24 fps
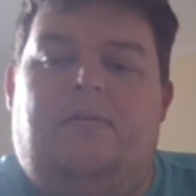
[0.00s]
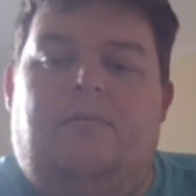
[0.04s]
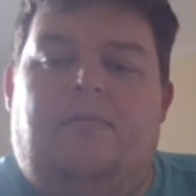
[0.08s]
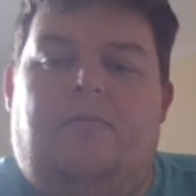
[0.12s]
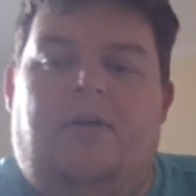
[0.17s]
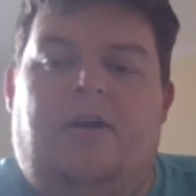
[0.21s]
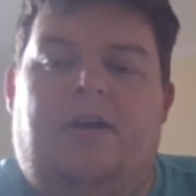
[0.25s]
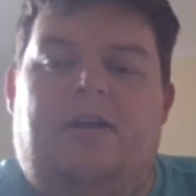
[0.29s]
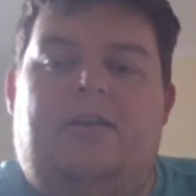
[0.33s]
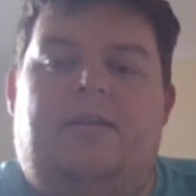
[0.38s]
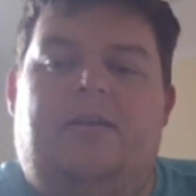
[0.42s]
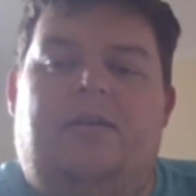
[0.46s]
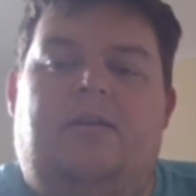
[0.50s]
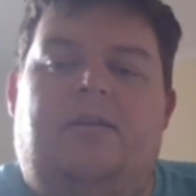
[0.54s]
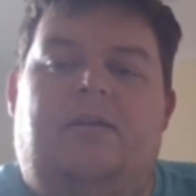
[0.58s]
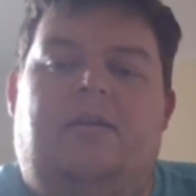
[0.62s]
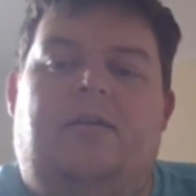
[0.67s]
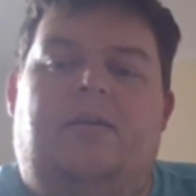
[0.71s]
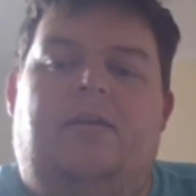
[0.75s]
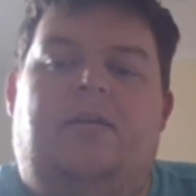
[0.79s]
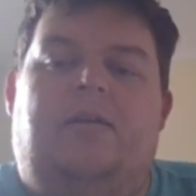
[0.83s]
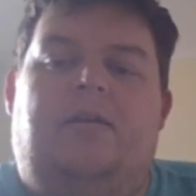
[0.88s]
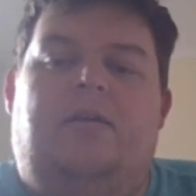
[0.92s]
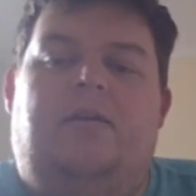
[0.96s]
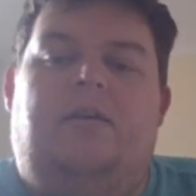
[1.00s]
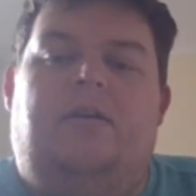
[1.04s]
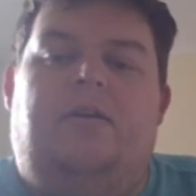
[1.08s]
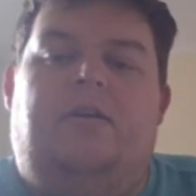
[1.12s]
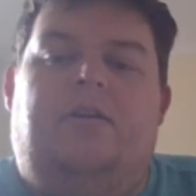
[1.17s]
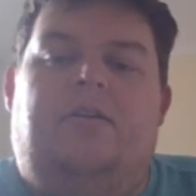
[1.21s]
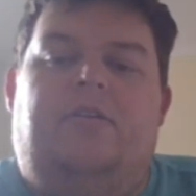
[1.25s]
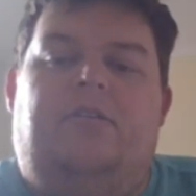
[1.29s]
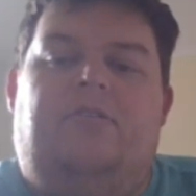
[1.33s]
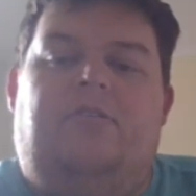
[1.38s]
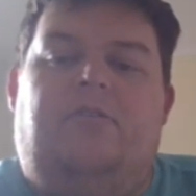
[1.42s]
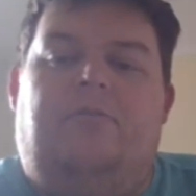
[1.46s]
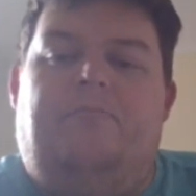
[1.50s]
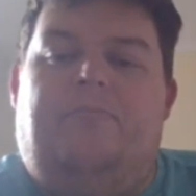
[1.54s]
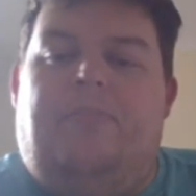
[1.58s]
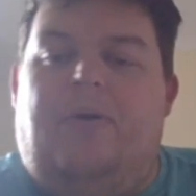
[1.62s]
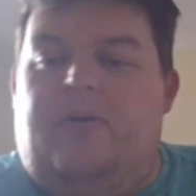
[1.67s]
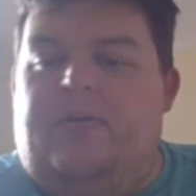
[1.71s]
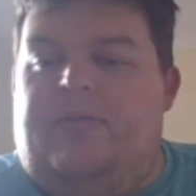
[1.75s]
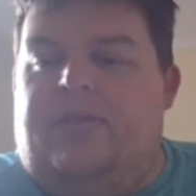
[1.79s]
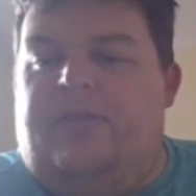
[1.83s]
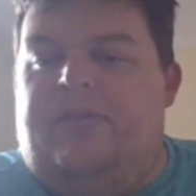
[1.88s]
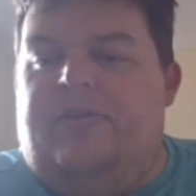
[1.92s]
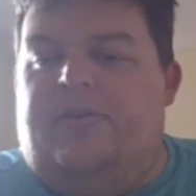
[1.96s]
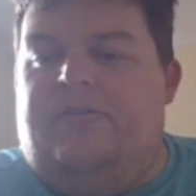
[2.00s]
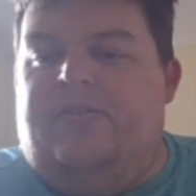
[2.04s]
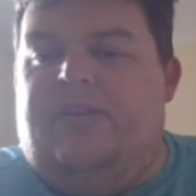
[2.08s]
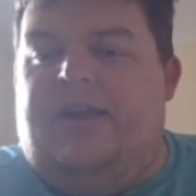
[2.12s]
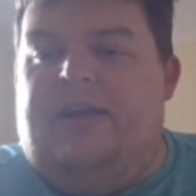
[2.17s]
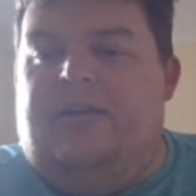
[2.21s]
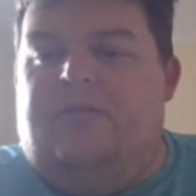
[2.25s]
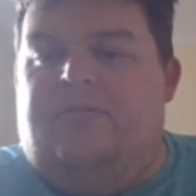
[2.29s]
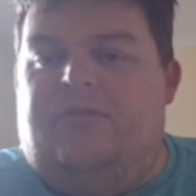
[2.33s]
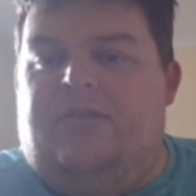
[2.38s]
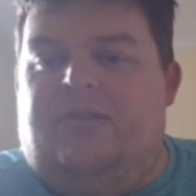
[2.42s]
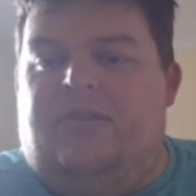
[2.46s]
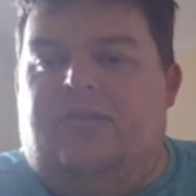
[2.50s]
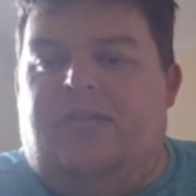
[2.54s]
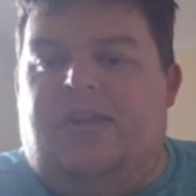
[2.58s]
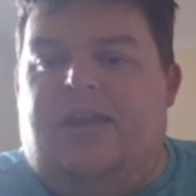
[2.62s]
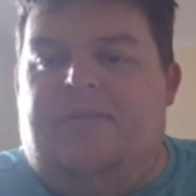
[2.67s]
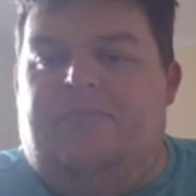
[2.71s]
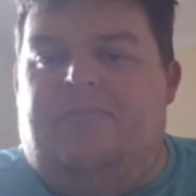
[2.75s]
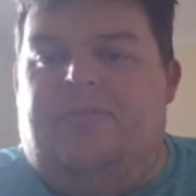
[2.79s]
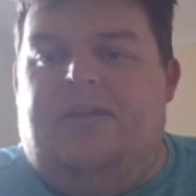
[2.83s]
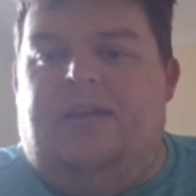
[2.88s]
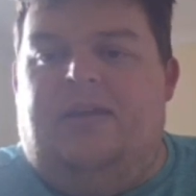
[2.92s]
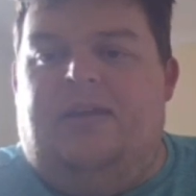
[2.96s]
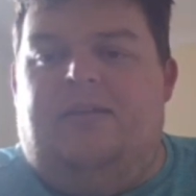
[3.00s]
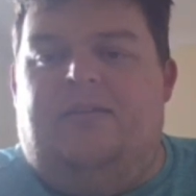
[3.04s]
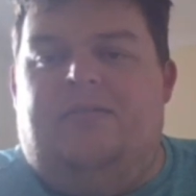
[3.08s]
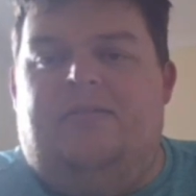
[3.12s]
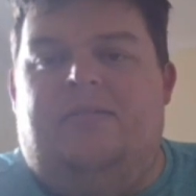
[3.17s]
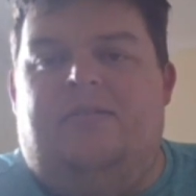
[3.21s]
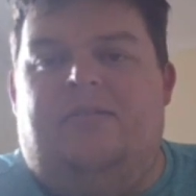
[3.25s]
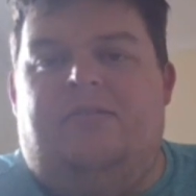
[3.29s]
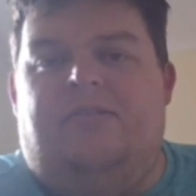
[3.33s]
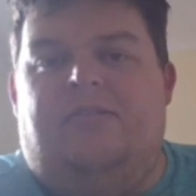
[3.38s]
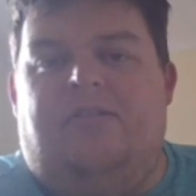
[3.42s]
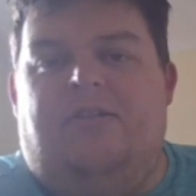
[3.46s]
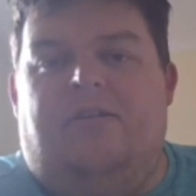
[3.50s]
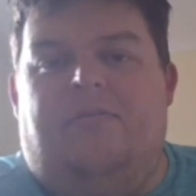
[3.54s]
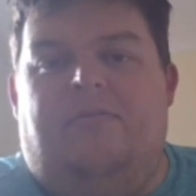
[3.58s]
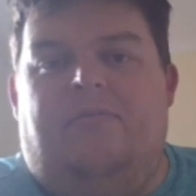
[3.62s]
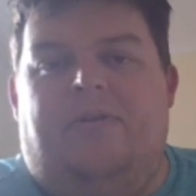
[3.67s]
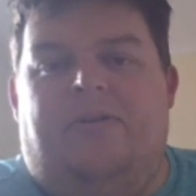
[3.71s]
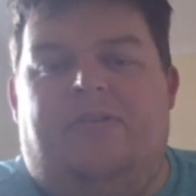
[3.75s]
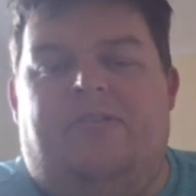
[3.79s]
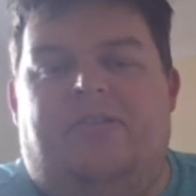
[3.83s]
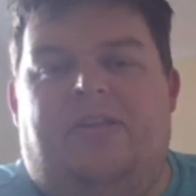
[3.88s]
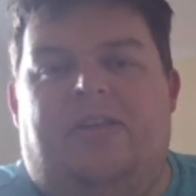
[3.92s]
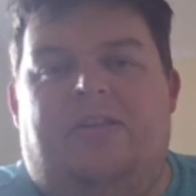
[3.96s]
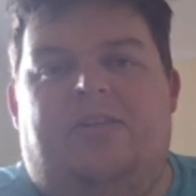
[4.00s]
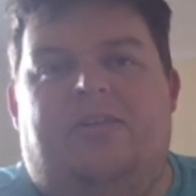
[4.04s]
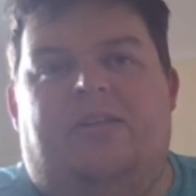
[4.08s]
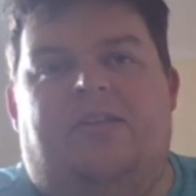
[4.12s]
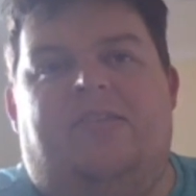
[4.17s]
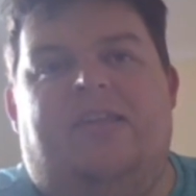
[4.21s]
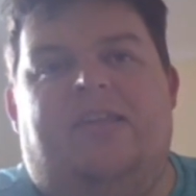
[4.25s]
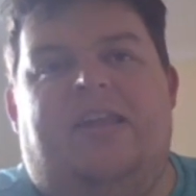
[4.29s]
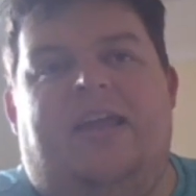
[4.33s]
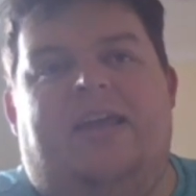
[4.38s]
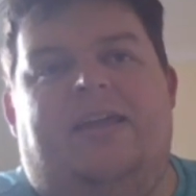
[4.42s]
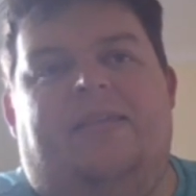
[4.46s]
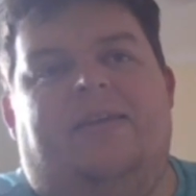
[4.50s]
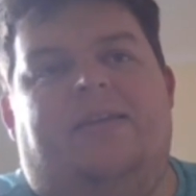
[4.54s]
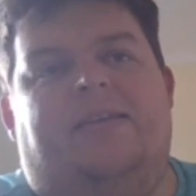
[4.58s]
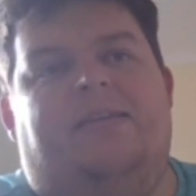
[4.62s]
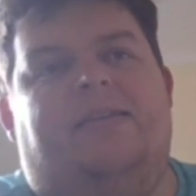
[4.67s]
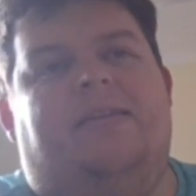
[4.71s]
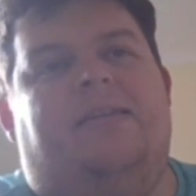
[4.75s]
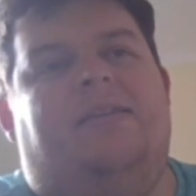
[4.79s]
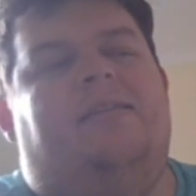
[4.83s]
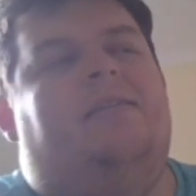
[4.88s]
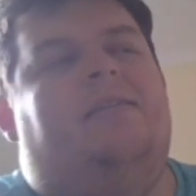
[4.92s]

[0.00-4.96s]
right? So both of those angles are the same thing. So we're essentially saying that